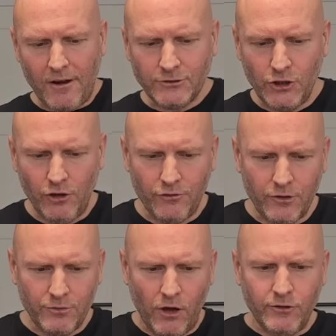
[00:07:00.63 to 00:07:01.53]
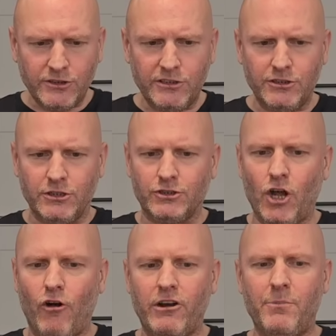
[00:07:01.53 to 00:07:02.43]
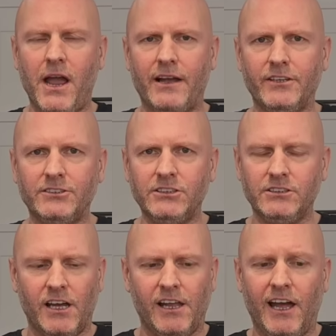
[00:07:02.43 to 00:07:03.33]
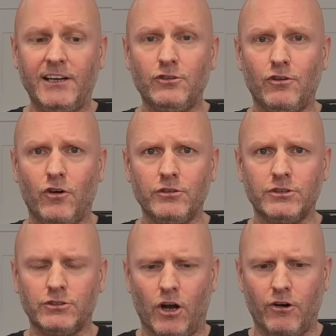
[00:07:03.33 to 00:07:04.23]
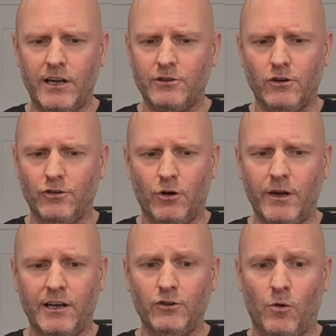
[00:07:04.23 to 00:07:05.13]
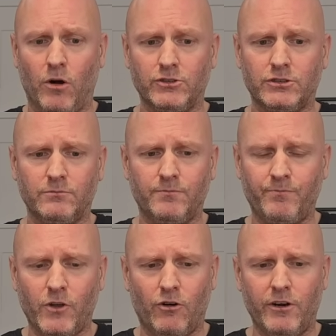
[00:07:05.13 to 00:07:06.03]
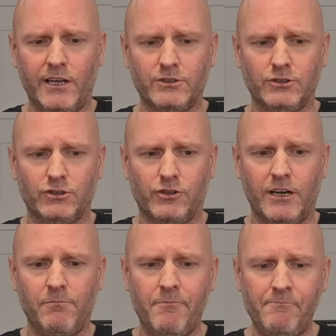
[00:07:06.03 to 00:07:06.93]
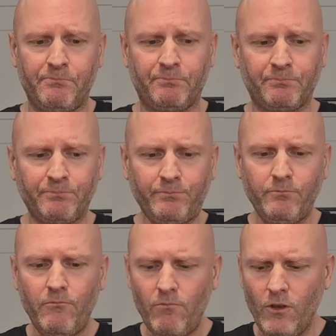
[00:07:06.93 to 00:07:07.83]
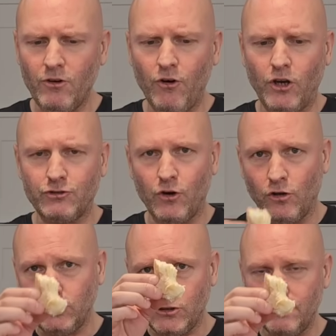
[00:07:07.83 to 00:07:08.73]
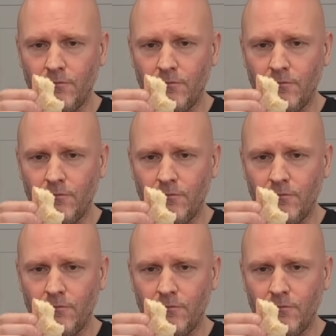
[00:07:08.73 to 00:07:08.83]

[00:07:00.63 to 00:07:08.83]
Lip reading: So obviously there's a story behind this, isn't there? And I don't know the story. I don't know it. I don't watch Coronation Street. Roy's Rolls.